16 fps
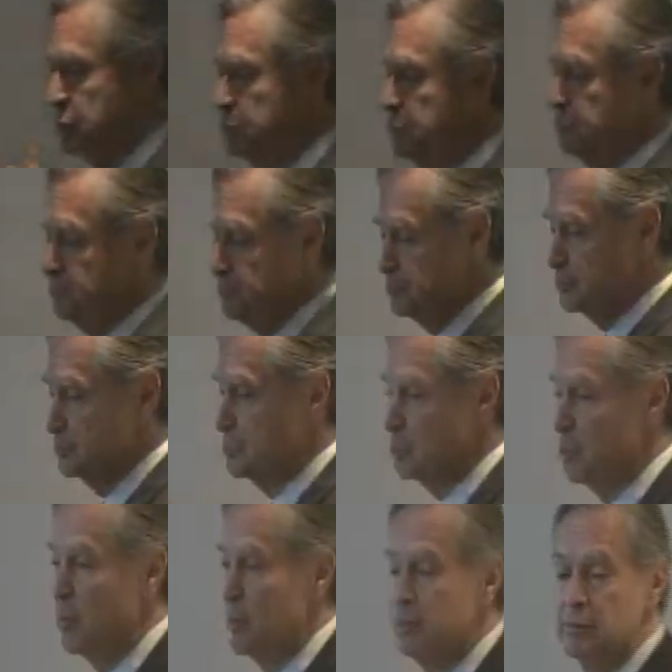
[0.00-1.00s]
just
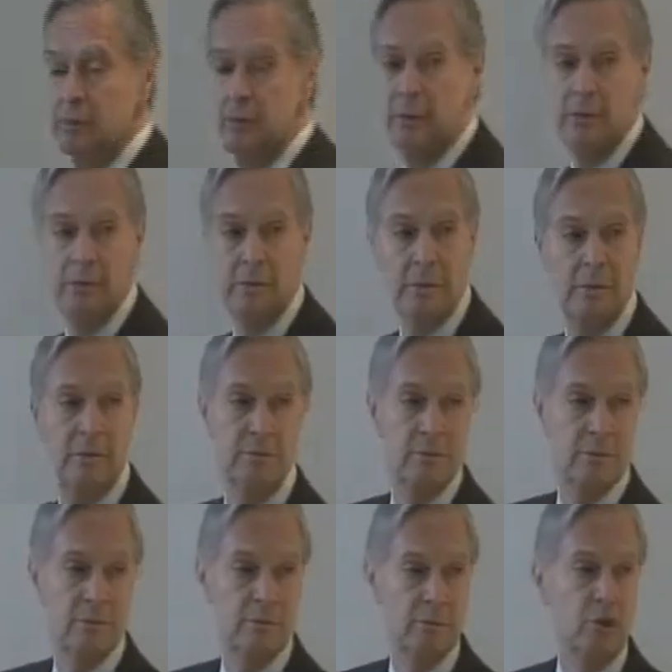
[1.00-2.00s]
someone
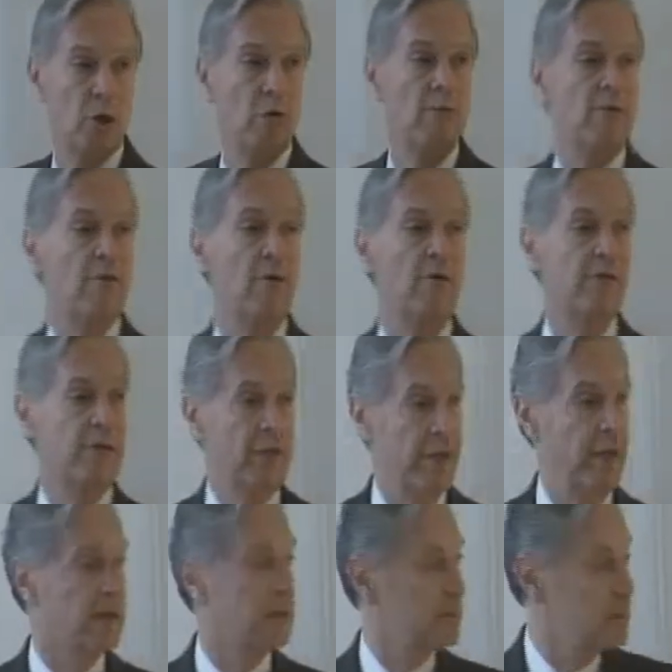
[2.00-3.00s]
throwing fluffy
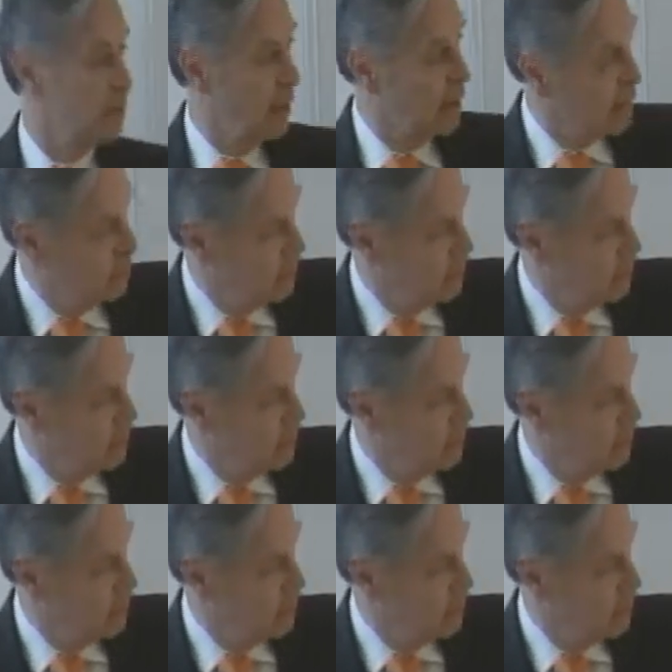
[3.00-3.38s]
things.